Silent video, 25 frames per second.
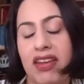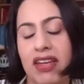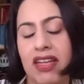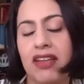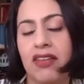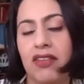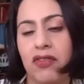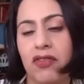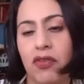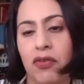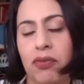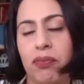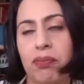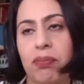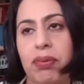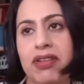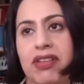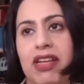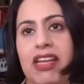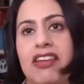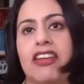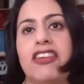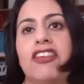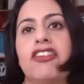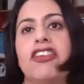or
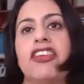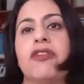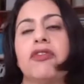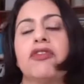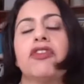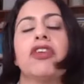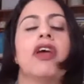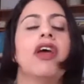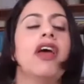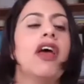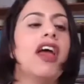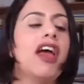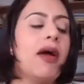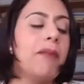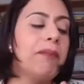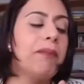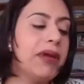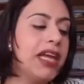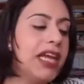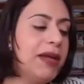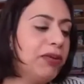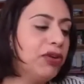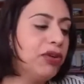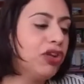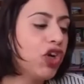pretending to,
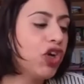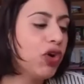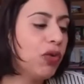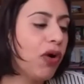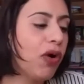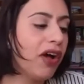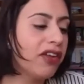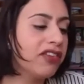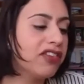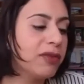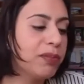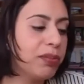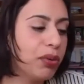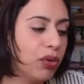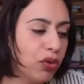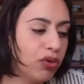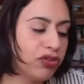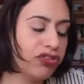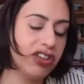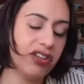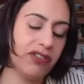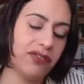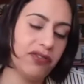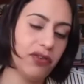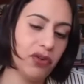people who are
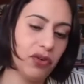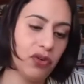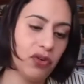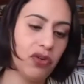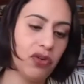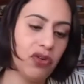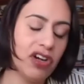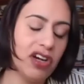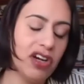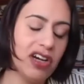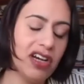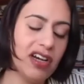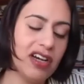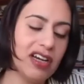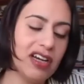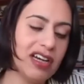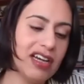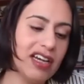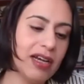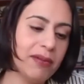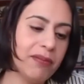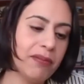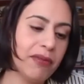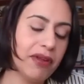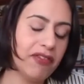supporting for
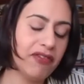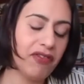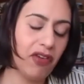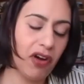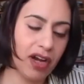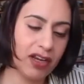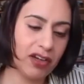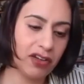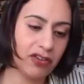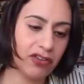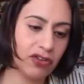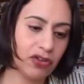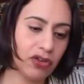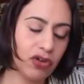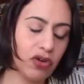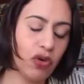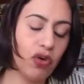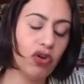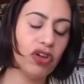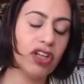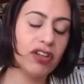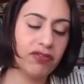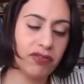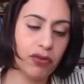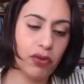violence or
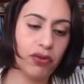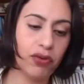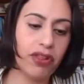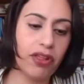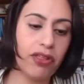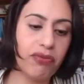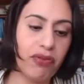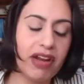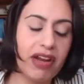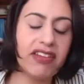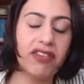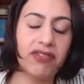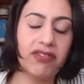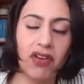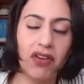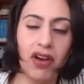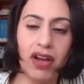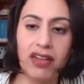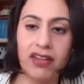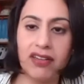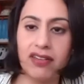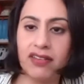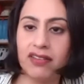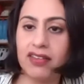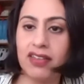calling for the threat of
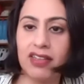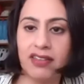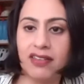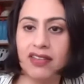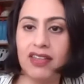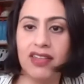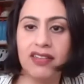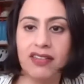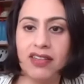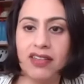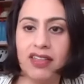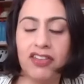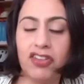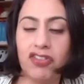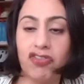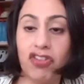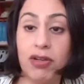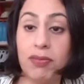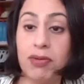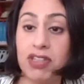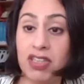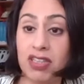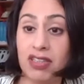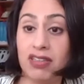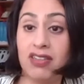violence is
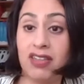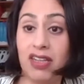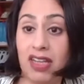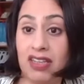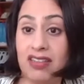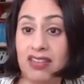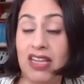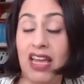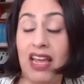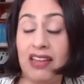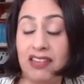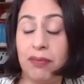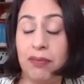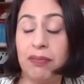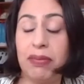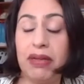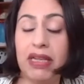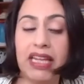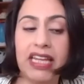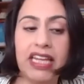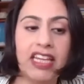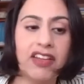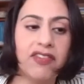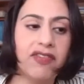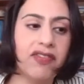extremist as a
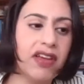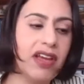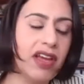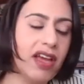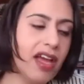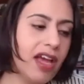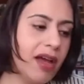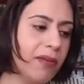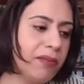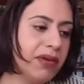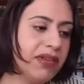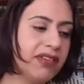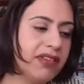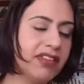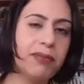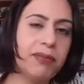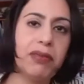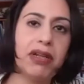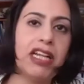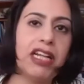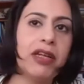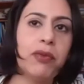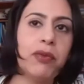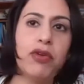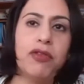belief. But
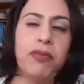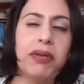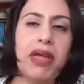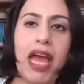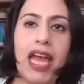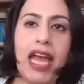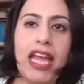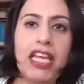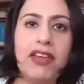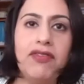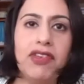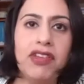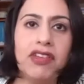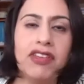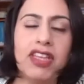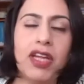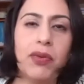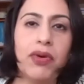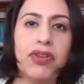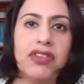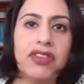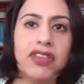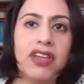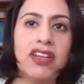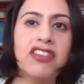similarly with behaviours, there were
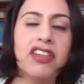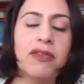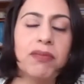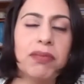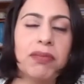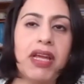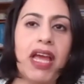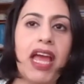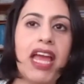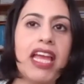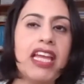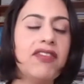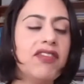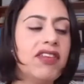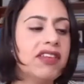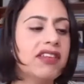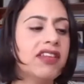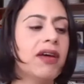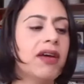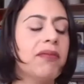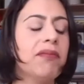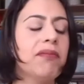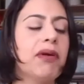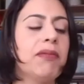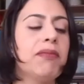certain behaviours
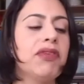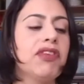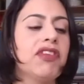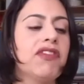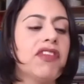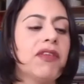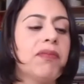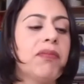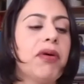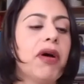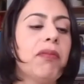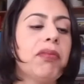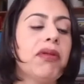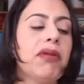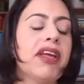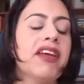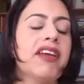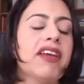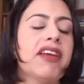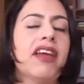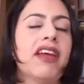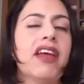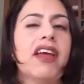that members of the public